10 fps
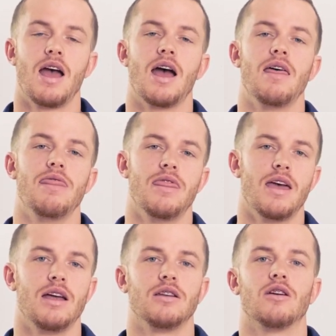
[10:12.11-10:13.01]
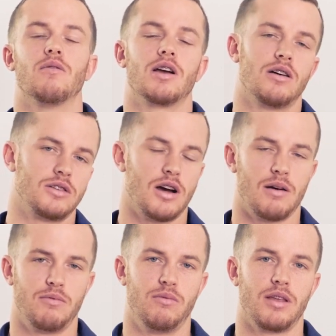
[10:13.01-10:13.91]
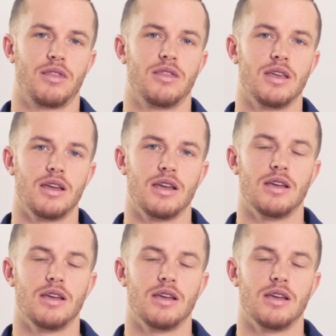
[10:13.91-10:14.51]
and then going on top with the